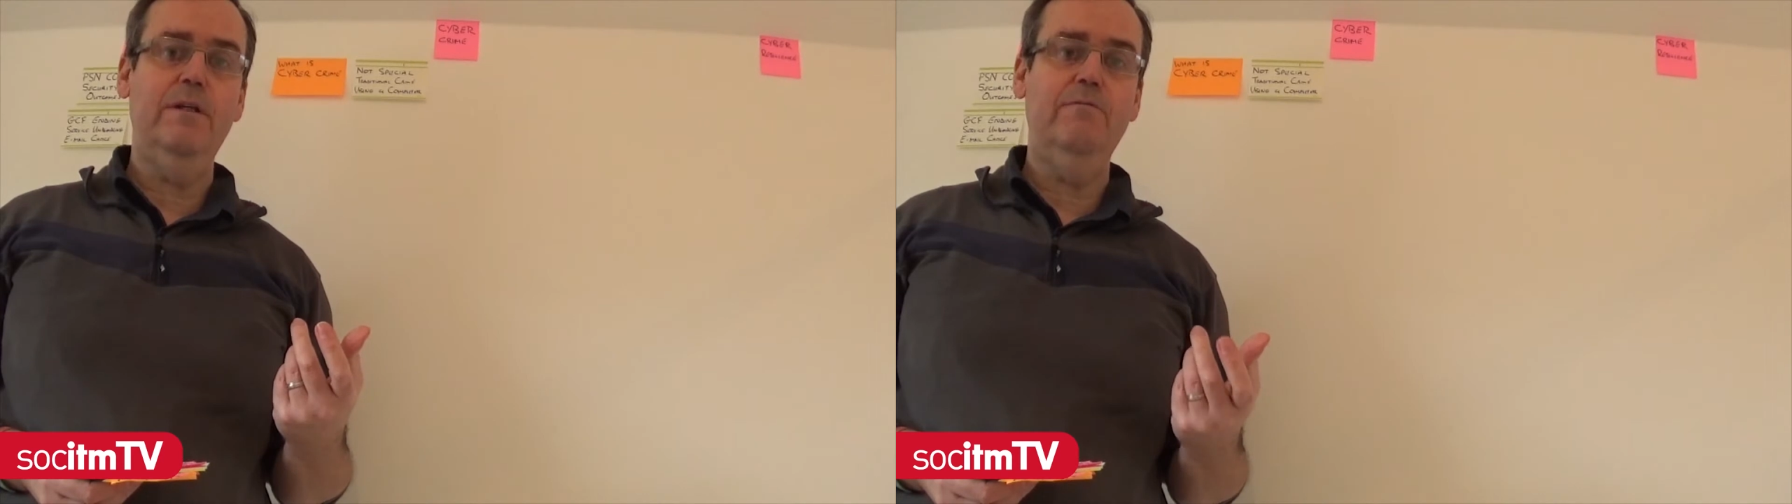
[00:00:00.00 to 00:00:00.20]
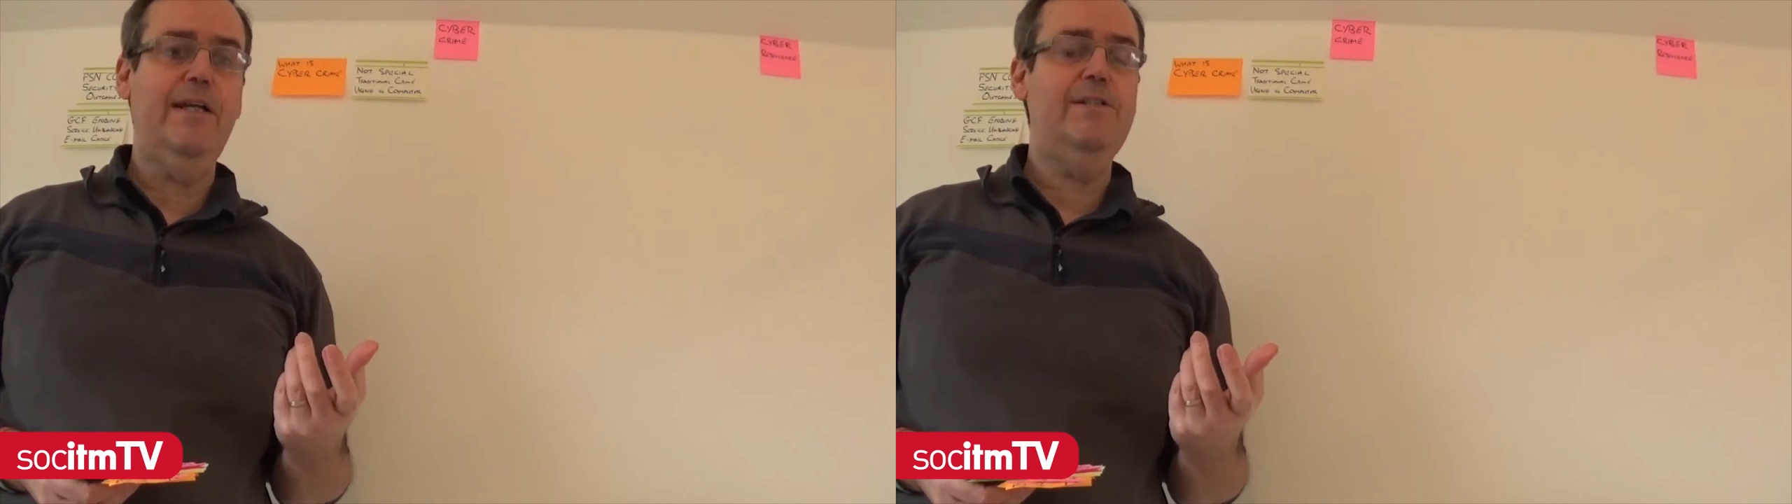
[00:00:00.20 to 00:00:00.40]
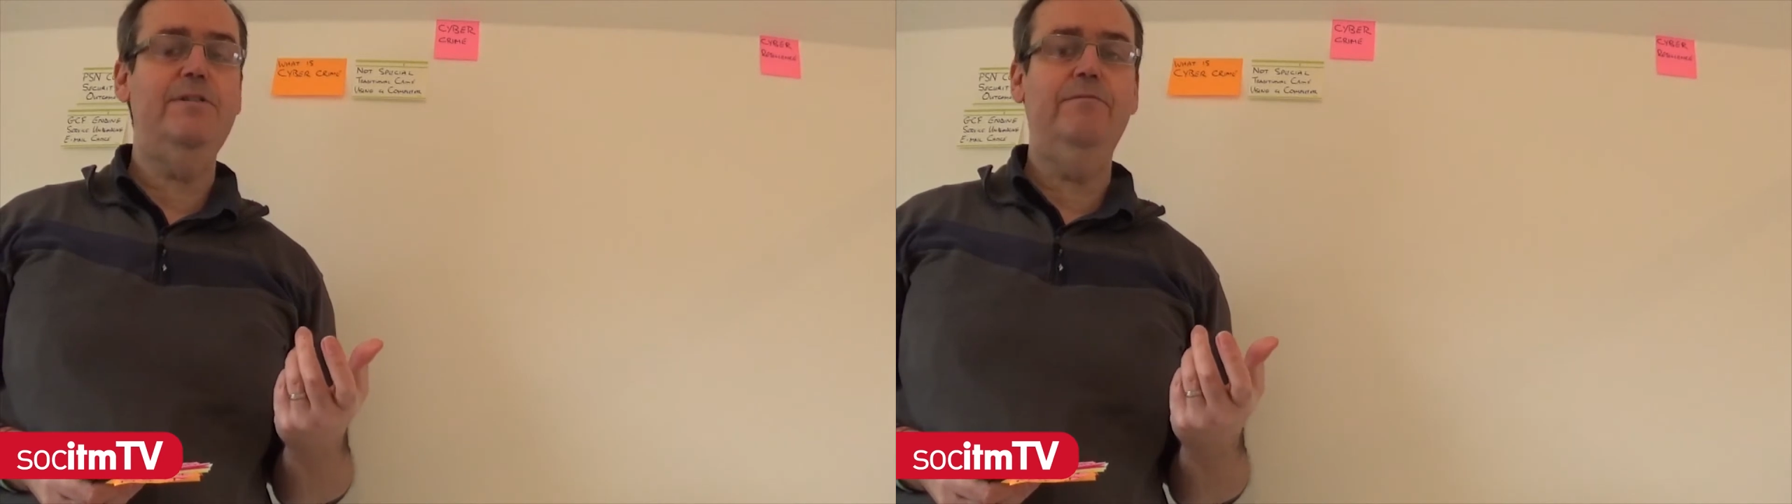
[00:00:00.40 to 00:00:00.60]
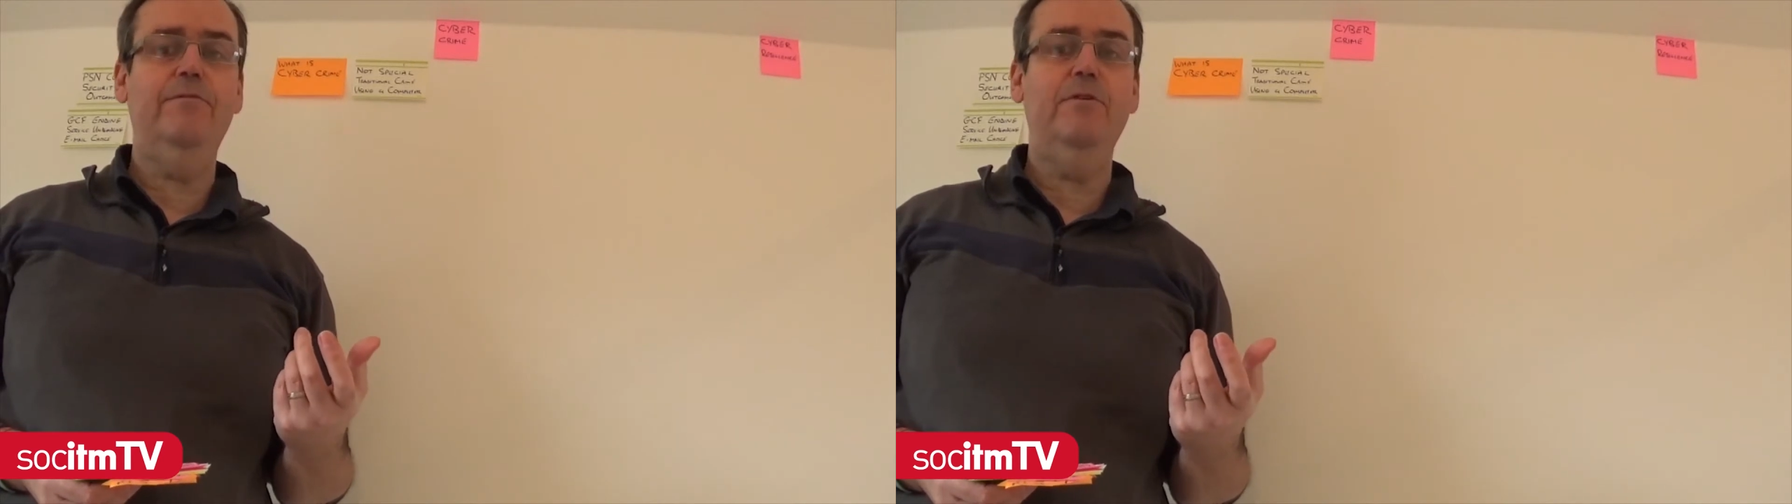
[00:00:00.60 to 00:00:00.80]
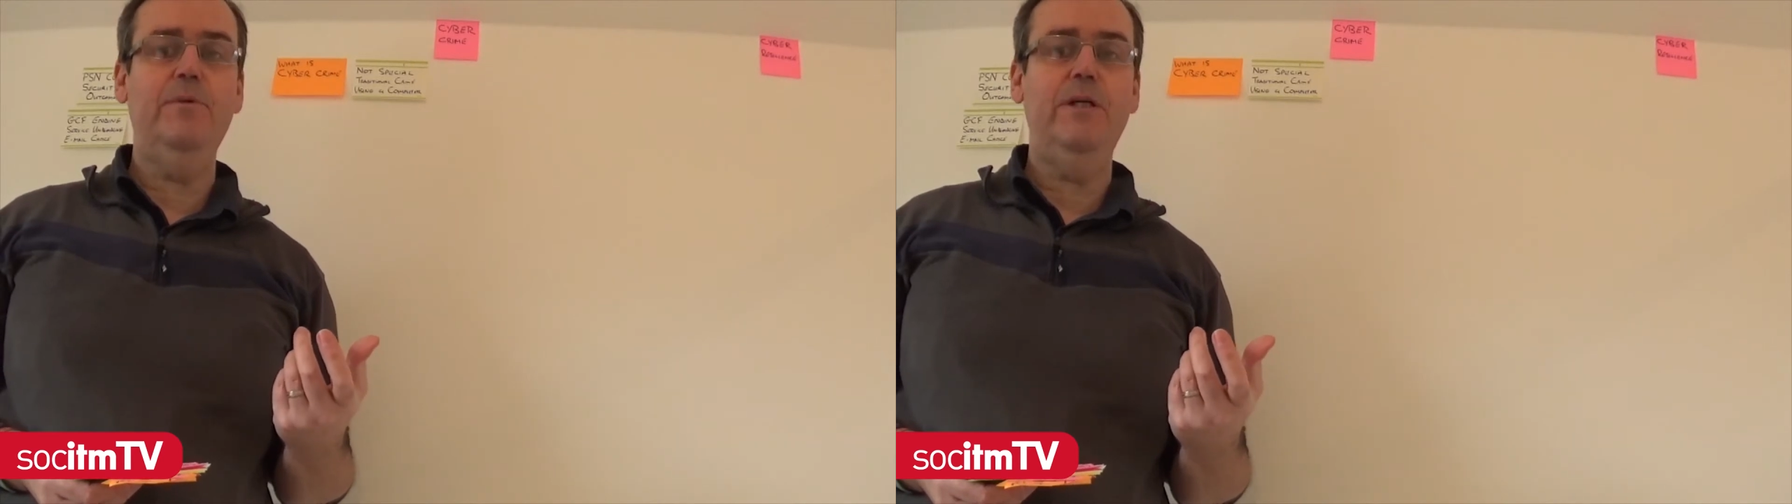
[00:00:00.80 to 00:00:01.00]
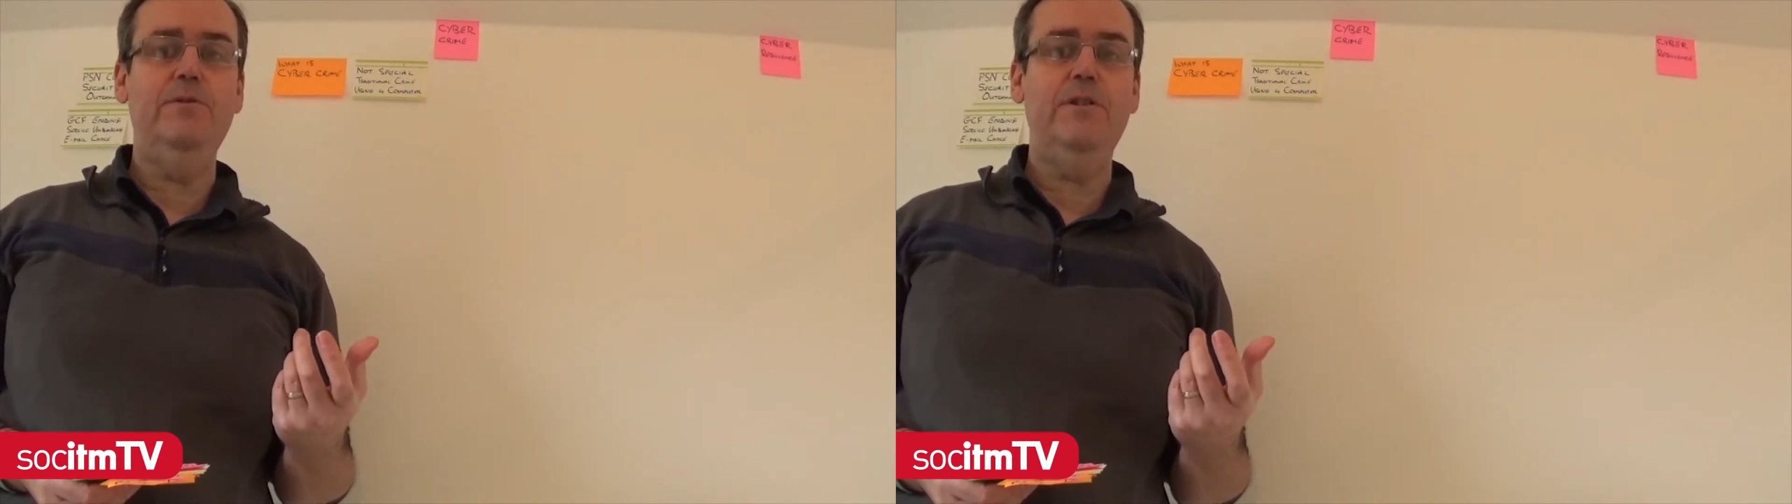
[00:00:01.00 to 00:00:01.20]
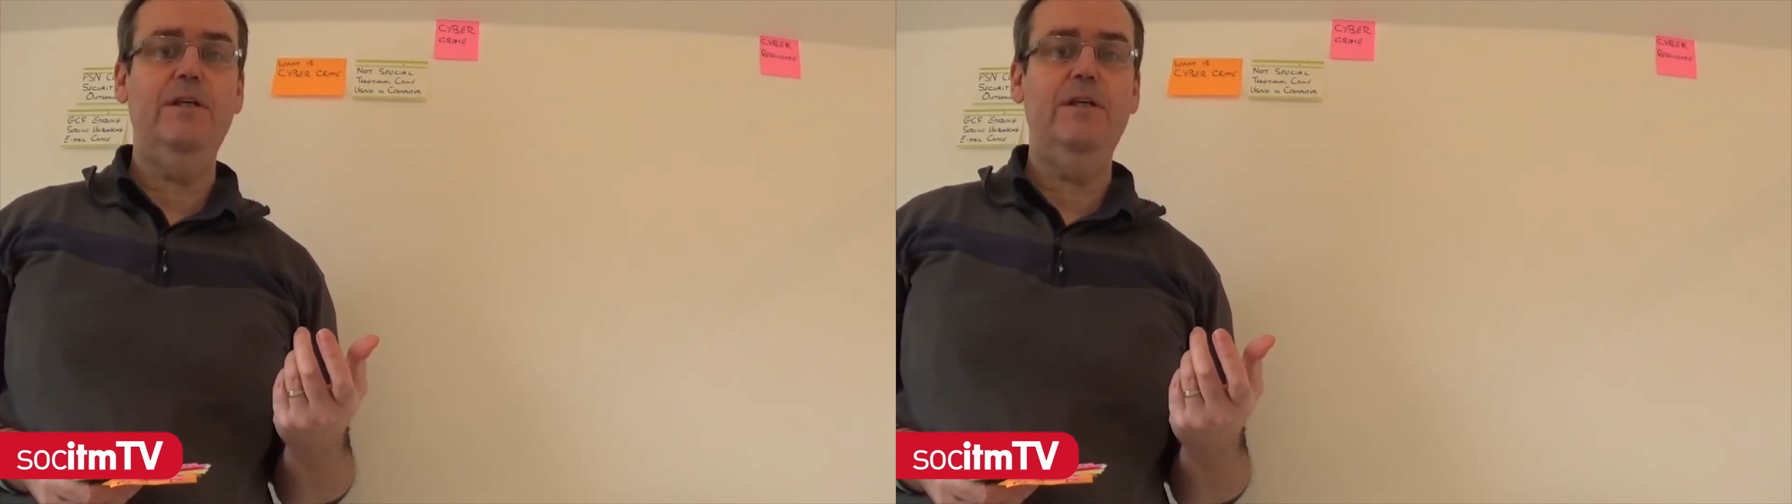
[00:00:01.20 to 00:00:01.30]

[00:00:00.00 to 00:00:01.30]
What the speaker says: a ransom from you to